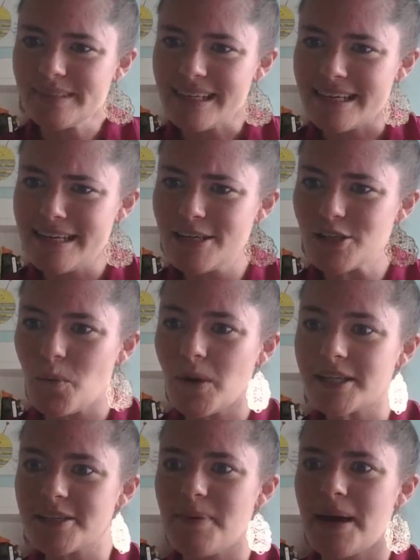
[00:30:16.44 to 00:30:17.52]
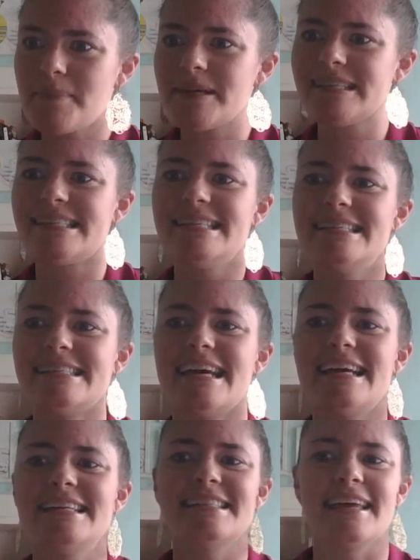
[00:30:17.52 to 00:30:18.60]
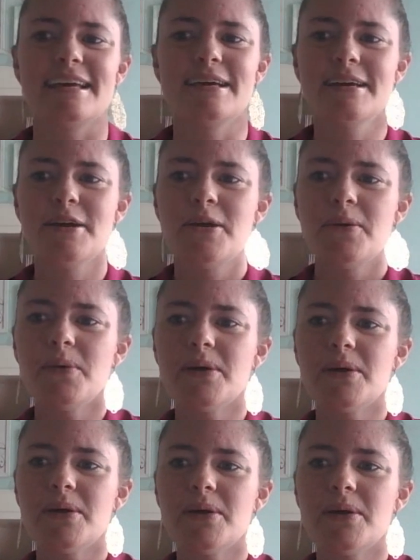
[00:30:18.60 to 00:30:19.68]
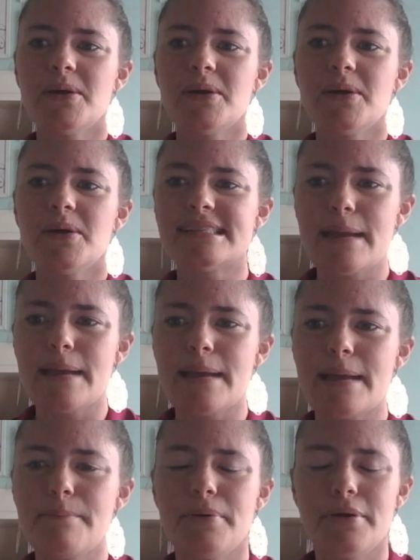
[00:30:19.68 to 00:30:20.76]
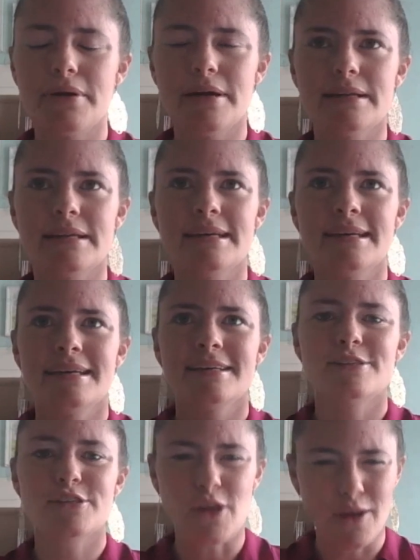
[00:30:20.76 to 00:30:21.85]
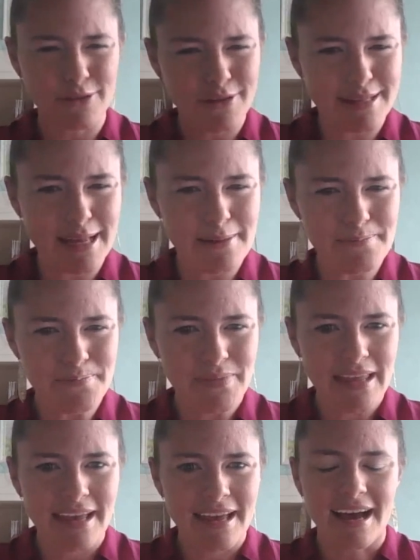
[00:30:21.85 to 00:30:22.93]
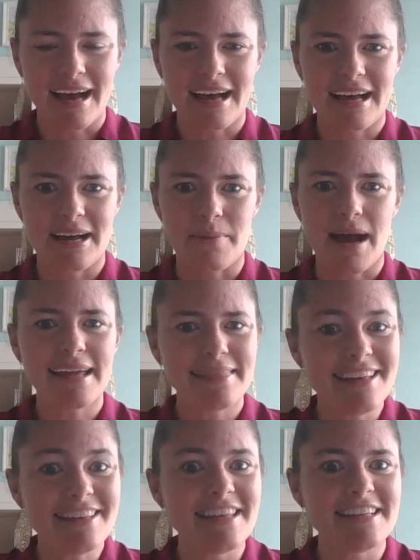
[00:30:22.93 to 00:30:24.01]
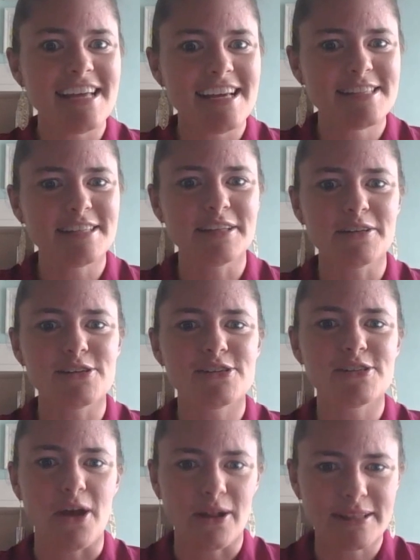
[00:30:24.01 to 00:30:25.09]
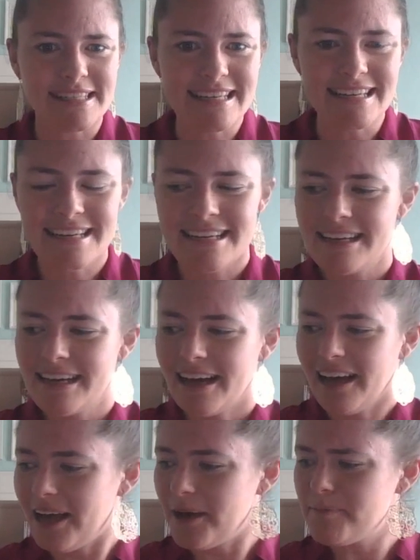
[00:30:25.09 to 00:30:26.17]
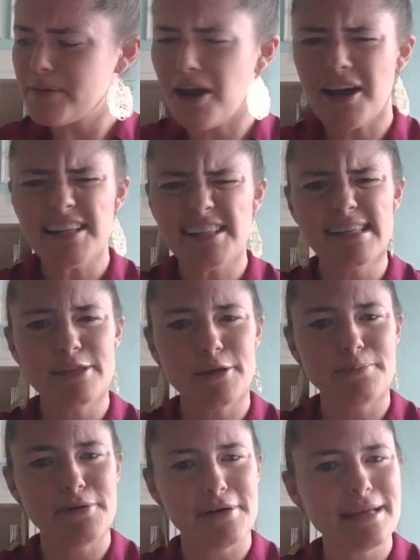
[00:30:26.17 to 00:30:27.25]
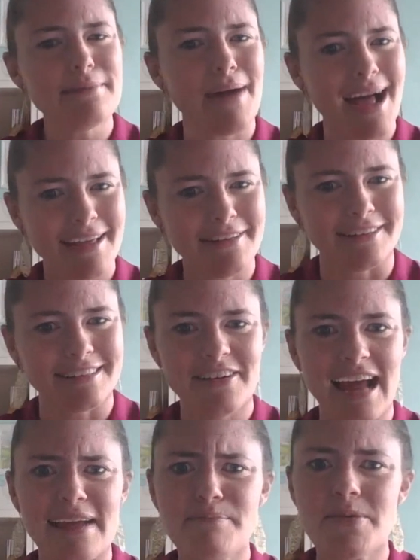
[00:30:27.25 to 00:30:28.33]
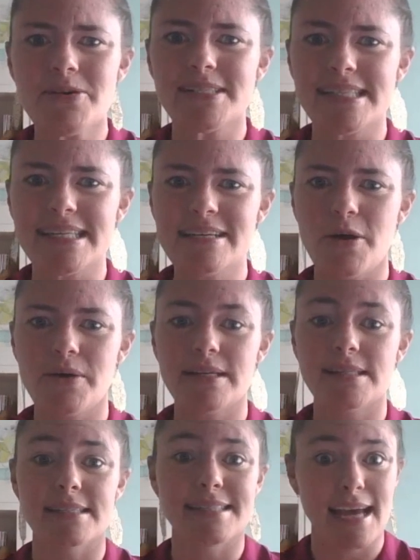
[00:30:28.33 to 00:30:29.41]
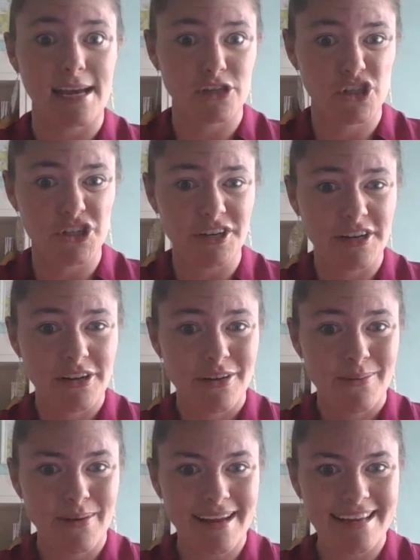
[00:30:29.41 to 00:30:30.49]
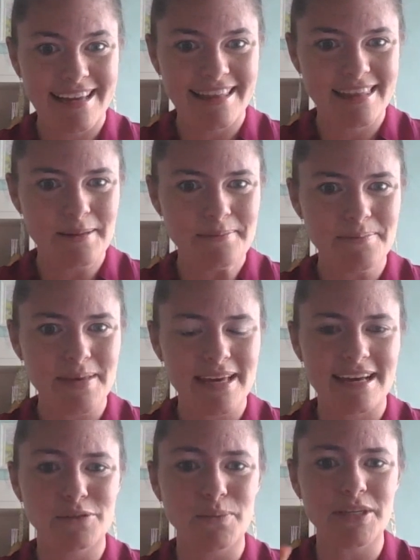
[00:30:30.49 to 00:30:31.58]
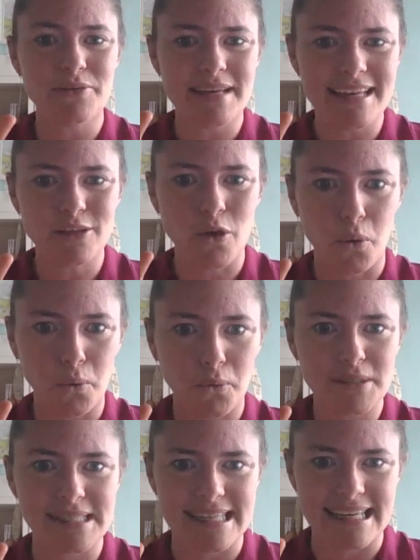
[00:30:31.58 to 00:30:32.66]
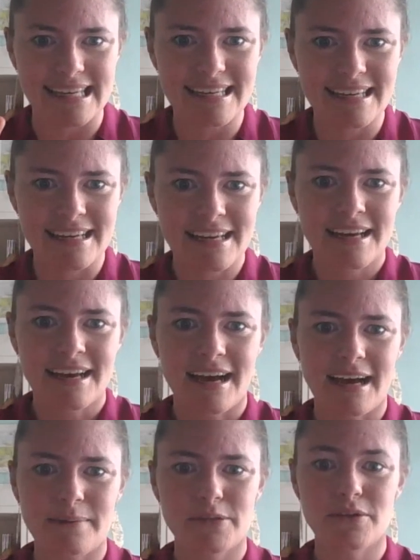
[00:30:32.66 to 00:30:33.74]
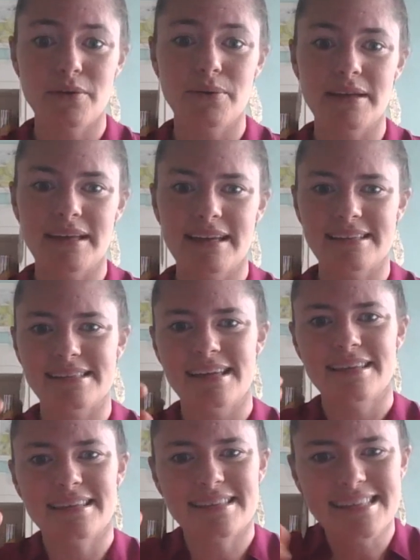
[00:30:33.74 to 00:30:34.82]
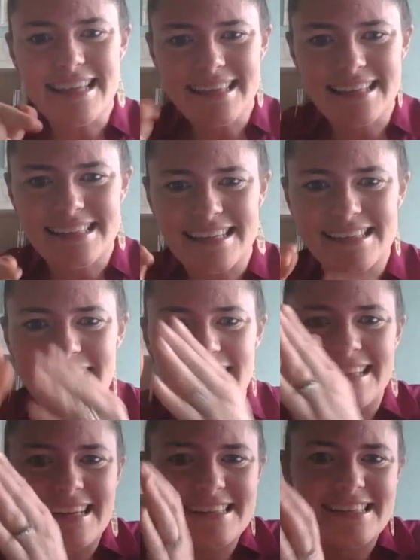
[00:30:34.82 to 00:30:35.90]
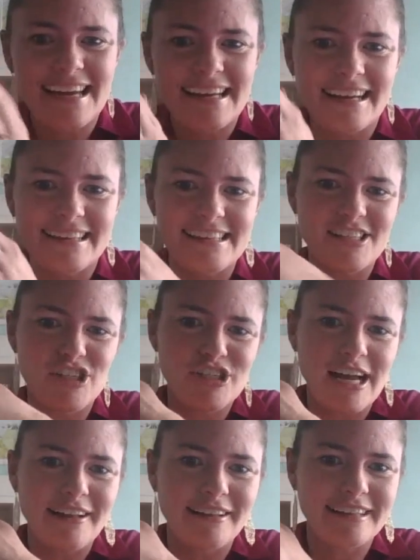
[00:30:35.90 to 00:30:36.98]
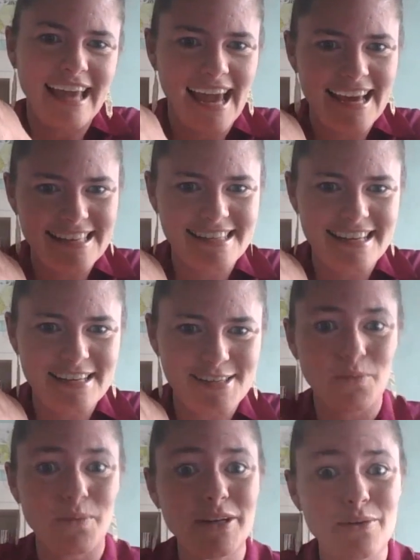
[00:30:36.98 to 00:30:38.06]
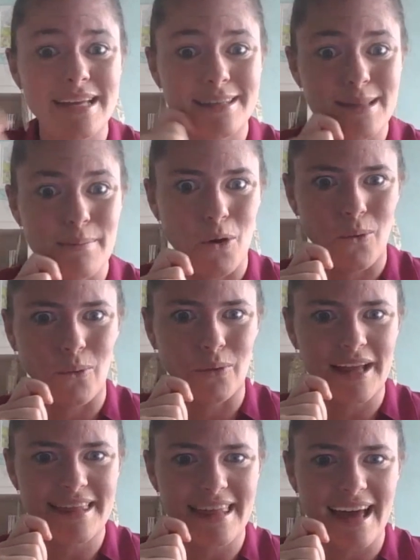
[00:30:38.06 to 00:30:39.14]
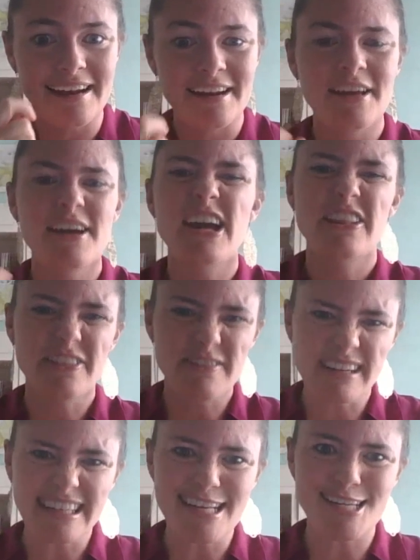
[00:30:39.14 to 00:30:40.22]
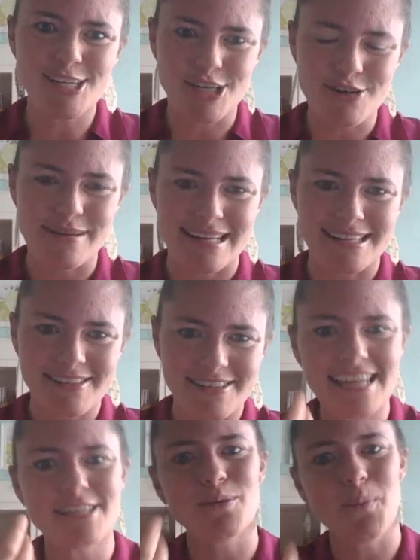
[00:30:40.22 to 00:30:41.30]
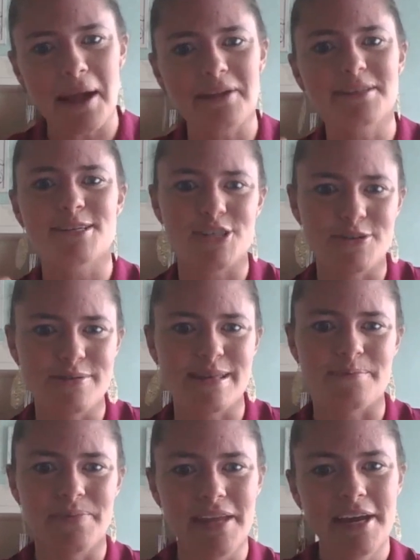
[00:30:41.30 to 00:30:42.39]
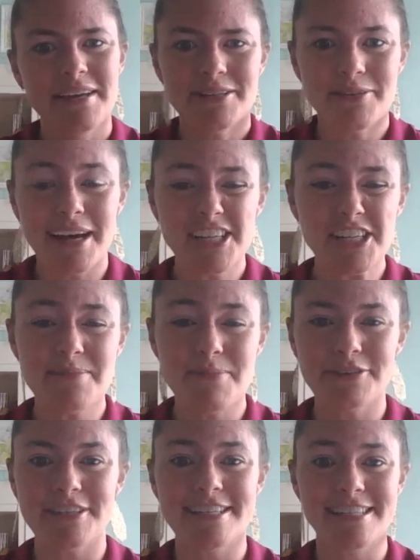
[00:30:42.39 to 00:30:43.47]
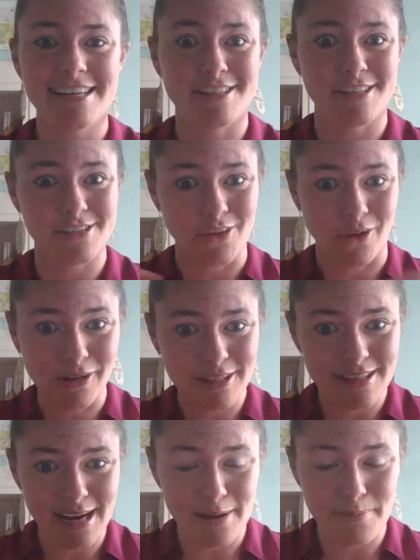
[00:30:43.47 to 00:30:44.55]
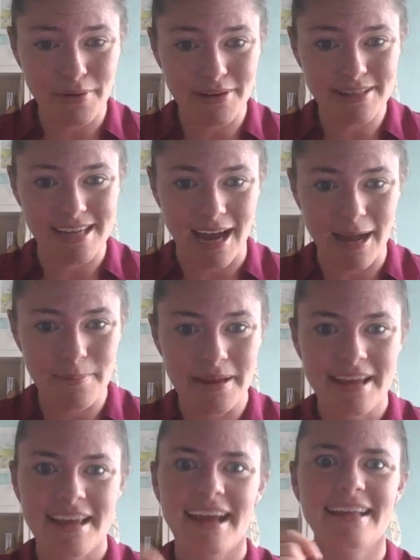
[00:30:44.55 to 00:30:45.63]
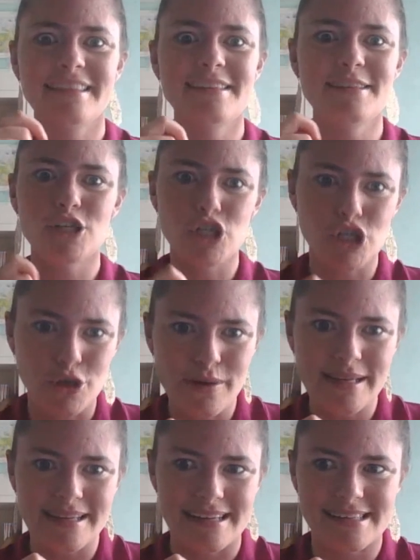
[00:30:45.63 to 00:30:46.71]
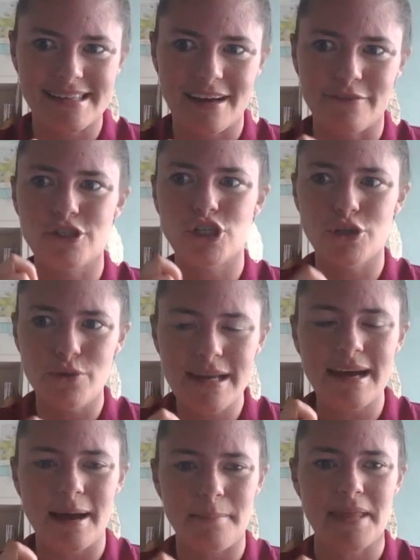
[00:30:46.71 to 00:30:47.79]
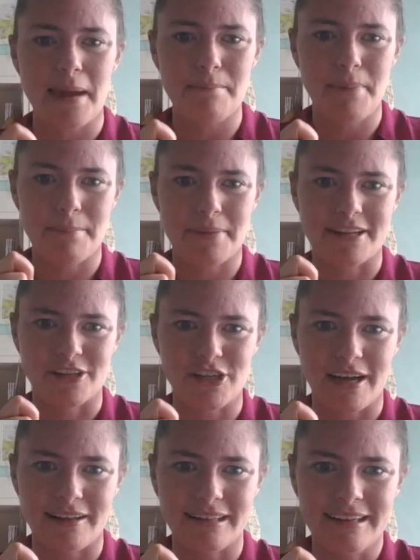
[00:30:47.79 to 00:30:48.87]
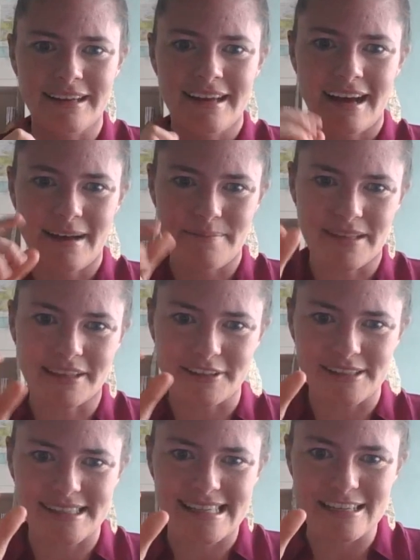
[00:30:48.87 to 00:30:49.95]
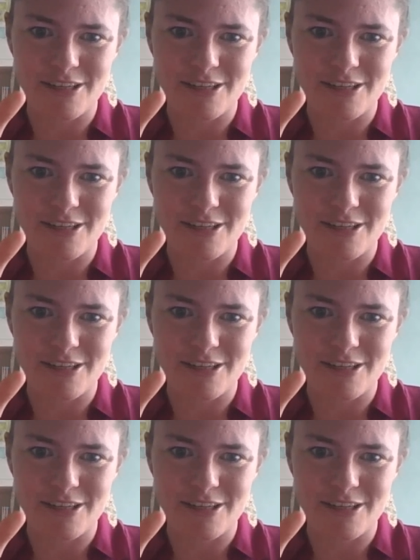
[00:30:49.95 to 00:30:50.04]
is, what do the pumpkin seeds taste like? Well, I put salt on them. I think they taste a little salty, but honestly, they're pretty mild. They don't, I mostly notice the texture when I eat them, because when you eat the whole seed, so it's the seed that's inside, and then it's kind of got this shell casing. So when you eat them whole like that, they're really chewy. So it takes a while to chew them. So I actually mostly taste the salt that I put on top, and then the chewiness of chewing up that pumpkin shell, the little seed